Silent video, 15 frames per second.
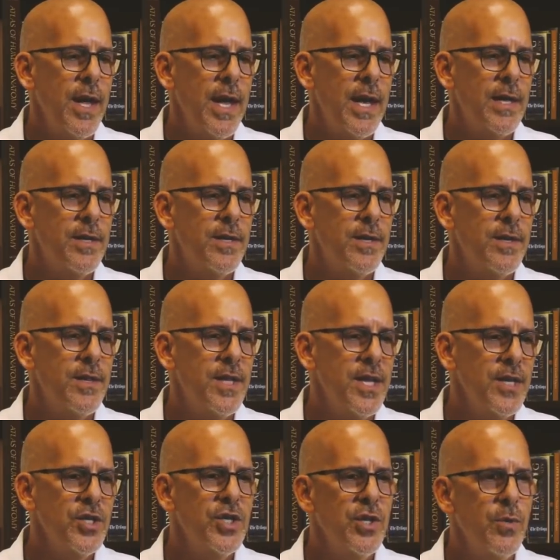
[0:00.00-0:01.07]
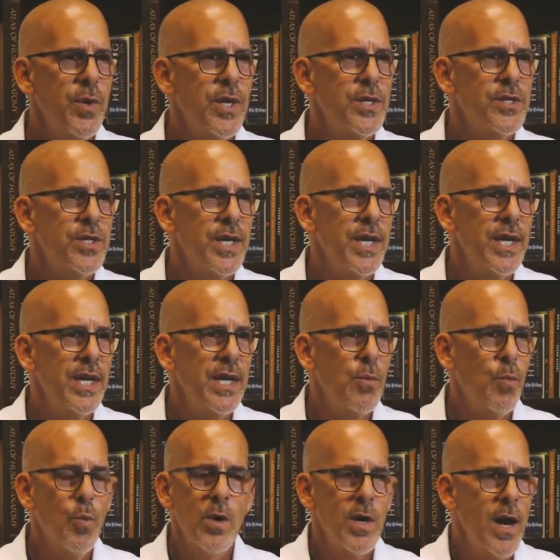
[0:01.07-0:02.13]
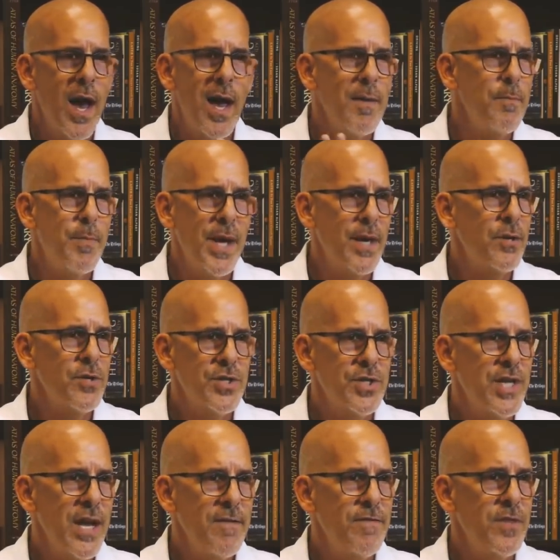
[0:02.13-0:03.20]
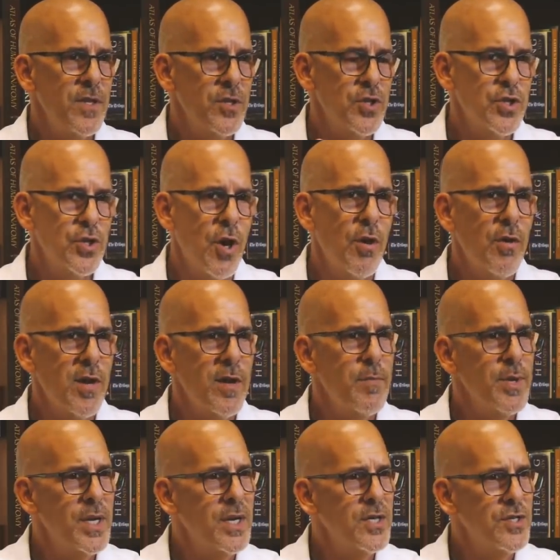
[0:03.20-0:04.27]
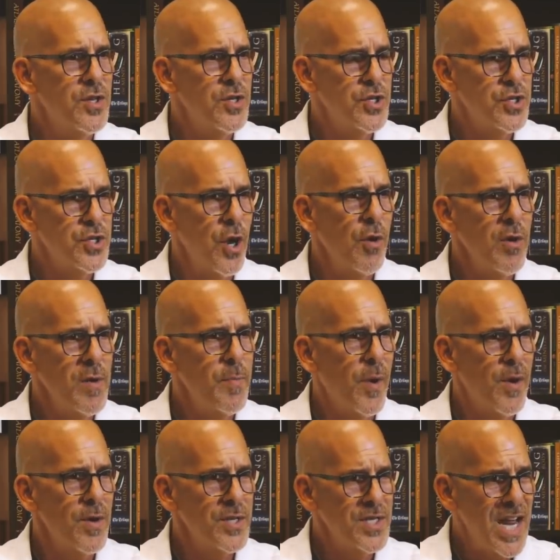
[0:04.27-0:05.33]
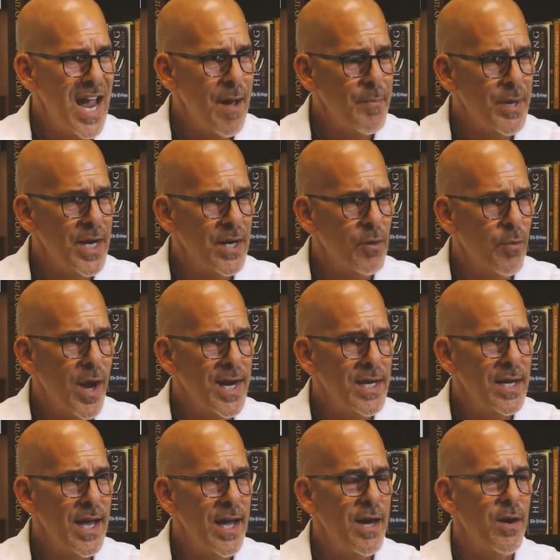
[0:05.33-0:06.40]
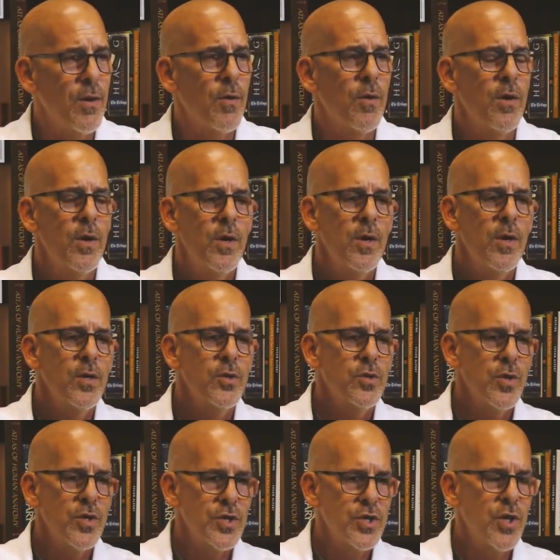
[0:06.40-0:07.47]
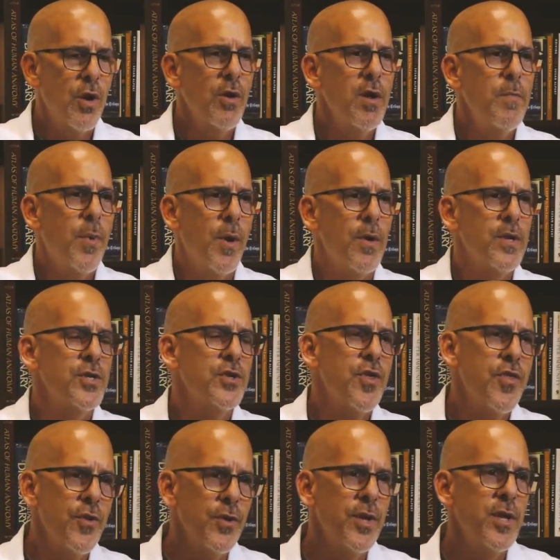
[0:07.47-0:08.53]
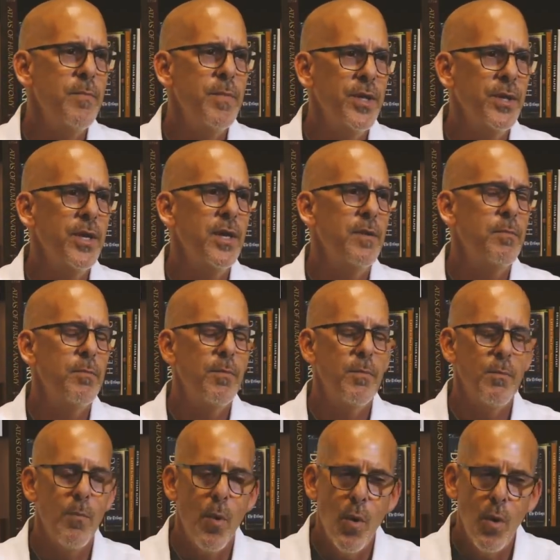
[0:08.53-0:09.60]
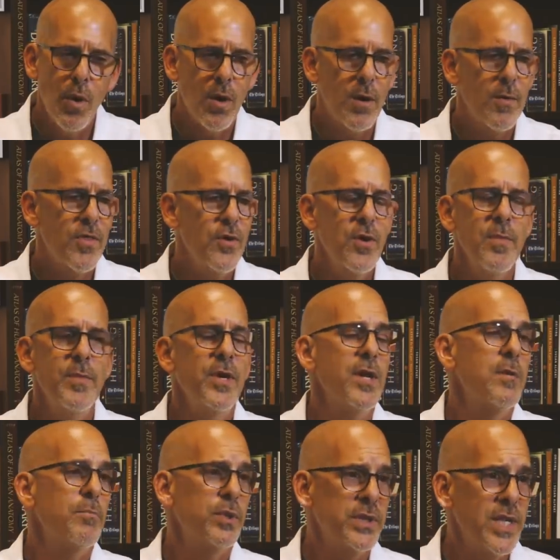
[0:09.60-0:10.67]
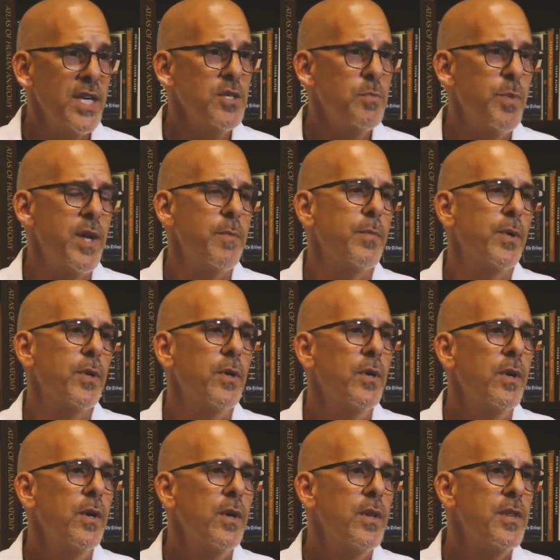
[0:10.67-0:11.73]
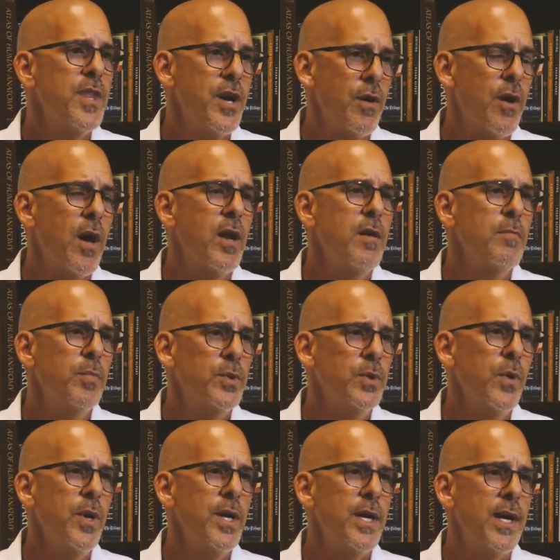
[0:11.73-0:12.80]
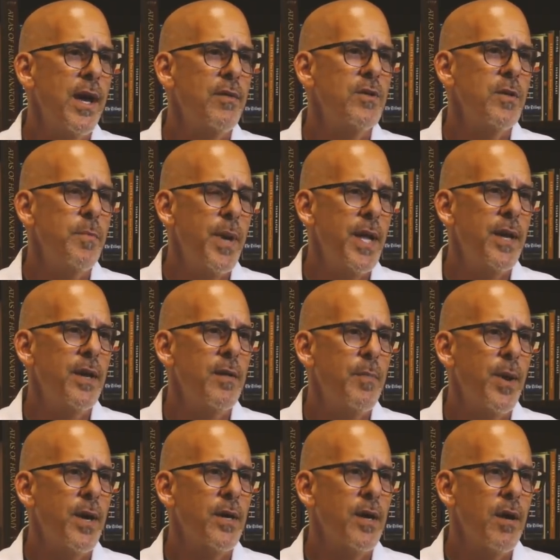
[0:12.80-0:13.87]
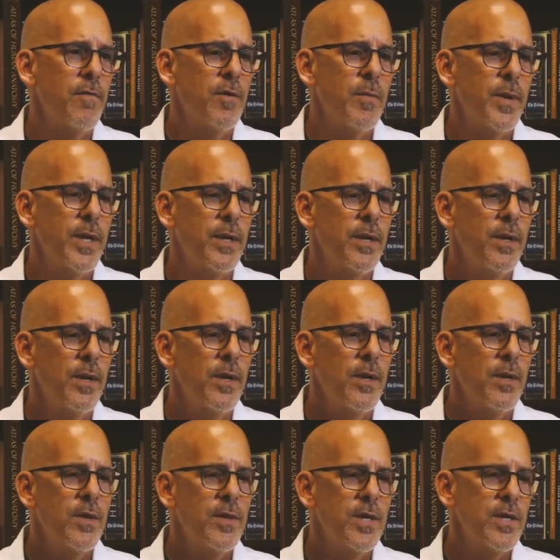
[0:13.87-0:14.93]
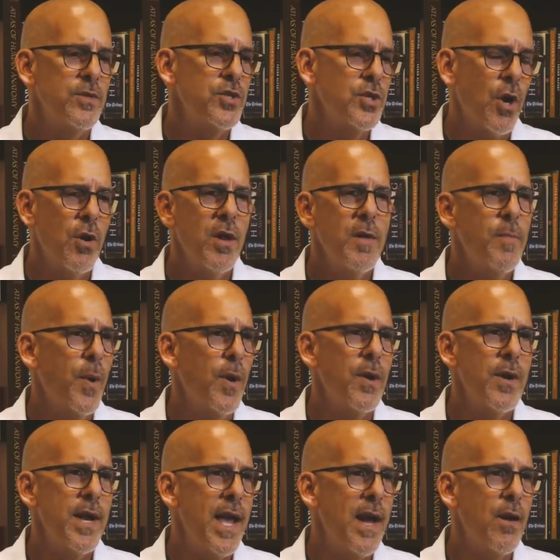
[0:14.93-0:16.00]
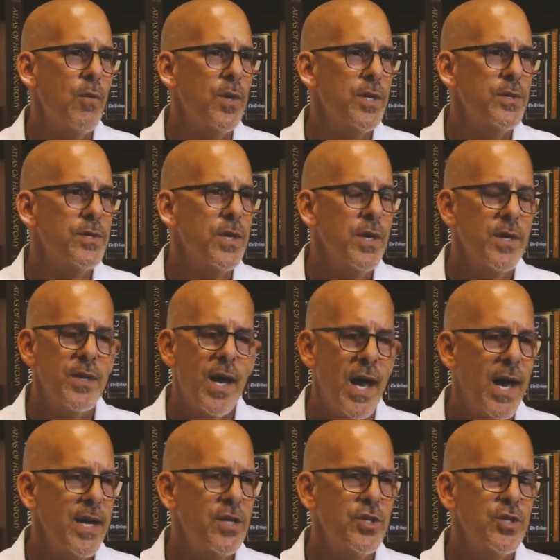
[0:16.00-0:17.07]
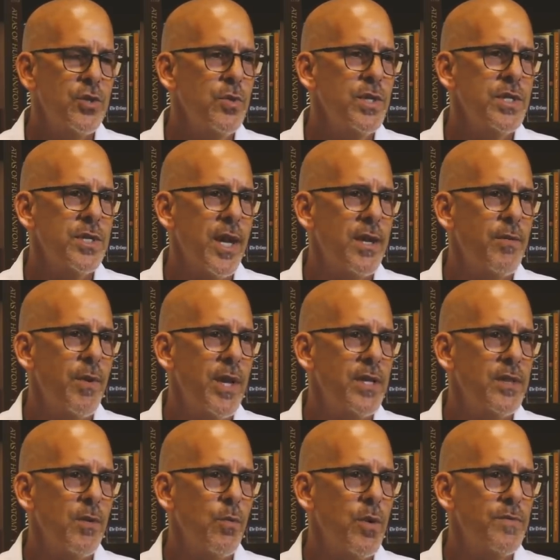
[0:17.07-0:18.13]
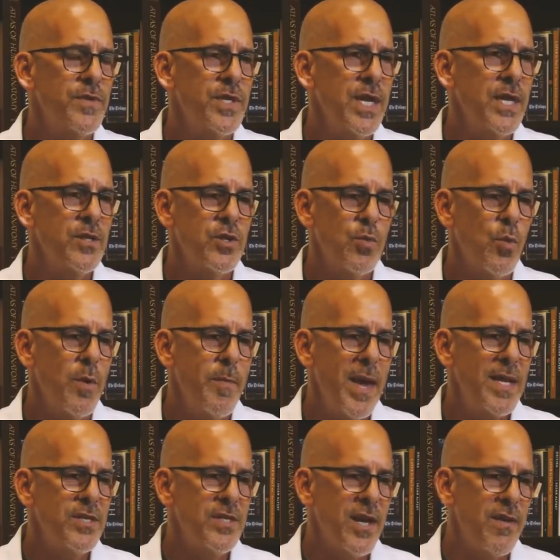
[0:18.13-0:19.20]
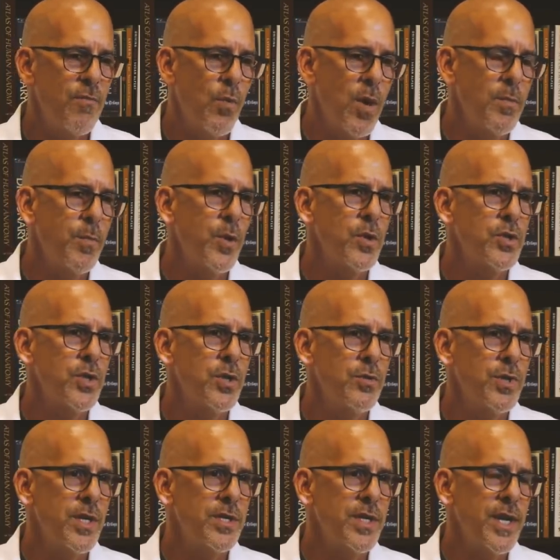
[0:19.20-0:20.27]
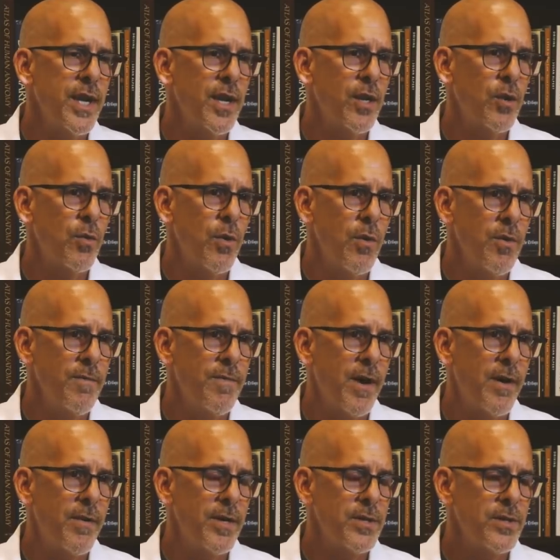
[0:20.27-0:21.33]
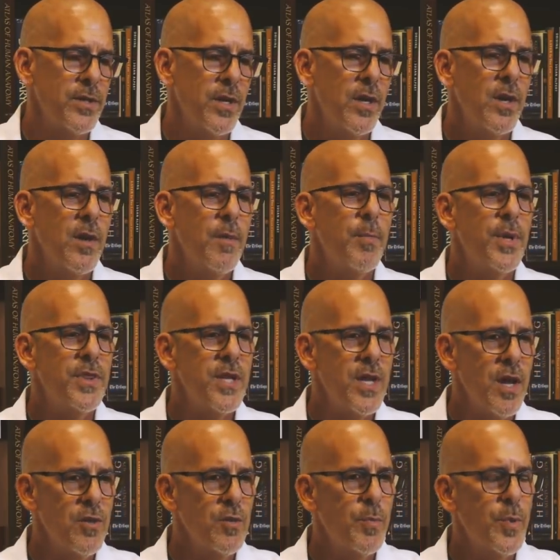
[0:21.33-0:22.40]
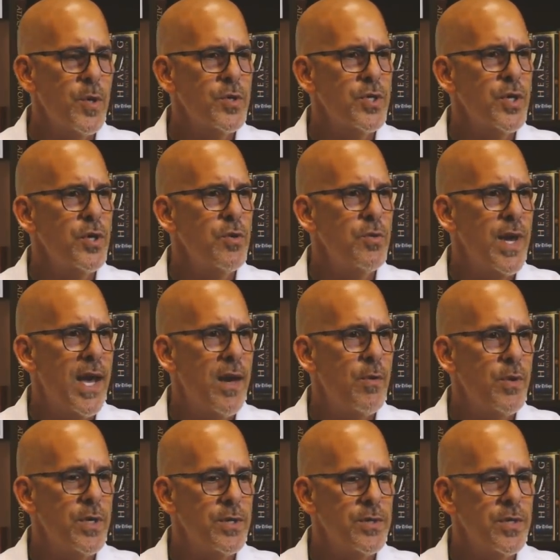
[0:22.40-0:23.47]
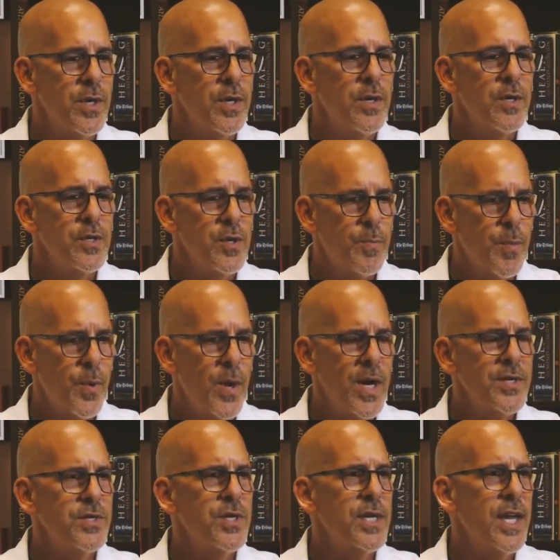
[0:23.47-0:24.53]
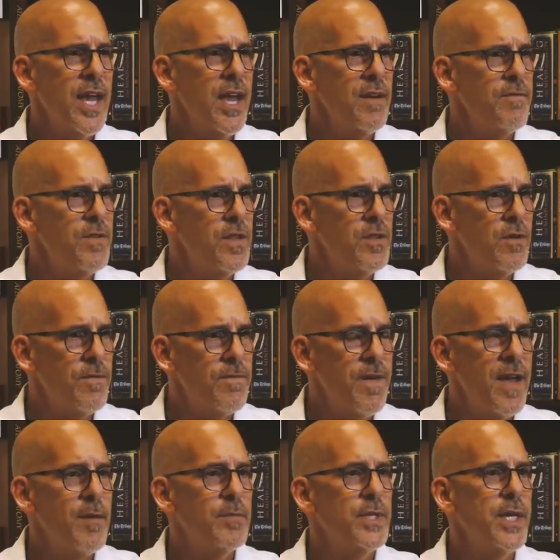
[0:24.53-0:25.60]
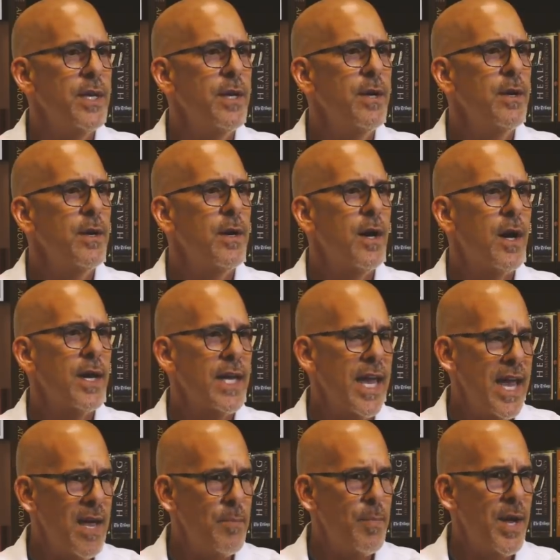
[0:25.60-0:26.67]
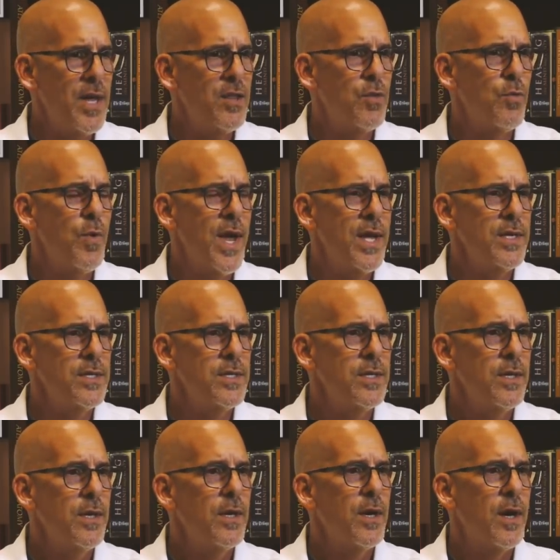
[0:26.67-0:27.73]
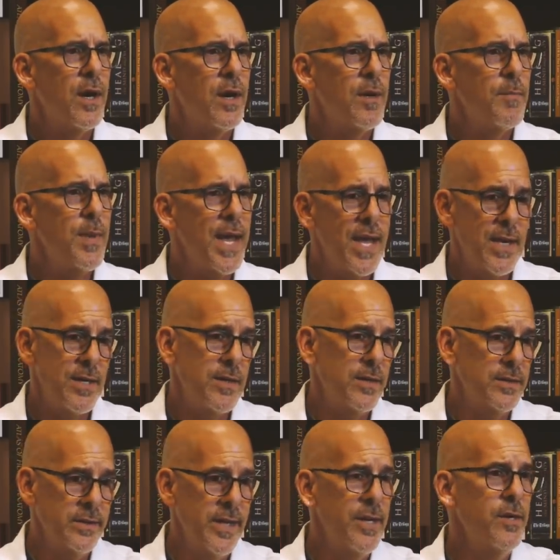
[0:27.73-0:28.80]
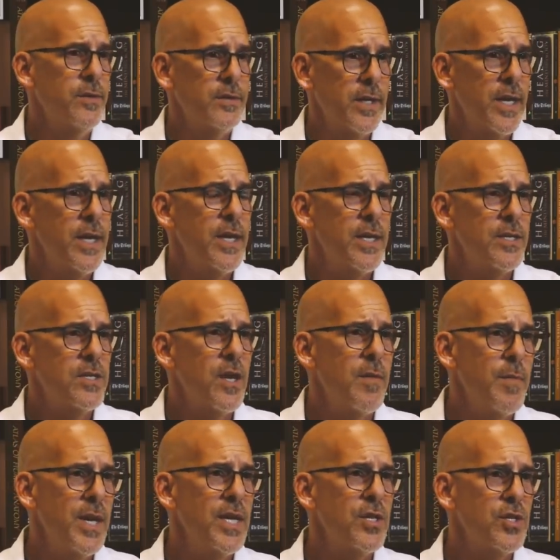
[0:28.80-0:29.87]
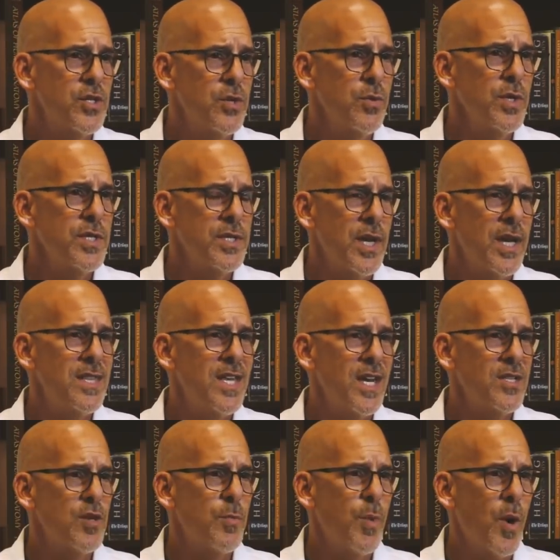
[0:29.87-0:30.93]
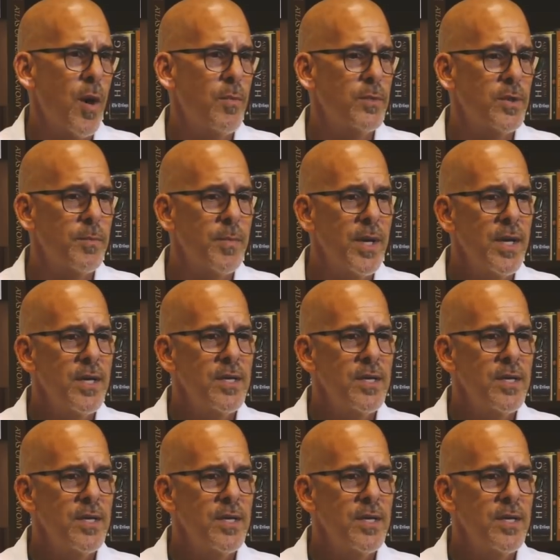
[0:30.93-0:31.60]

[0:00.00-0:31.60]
And the issue is we're not better safe than sorry because the sorry part is happening right now. So the sorry part is 30 million more, 30 million plus people that are unemployed and now dependent upon government. The sorry part now is the highest suicide rate that we've seen. So we may save one person who doesn't get coronavirus, but the other person who now is depressed and can't feed their family, uh, can't pay the rent, um, and literally is committing suicide, that's a problem.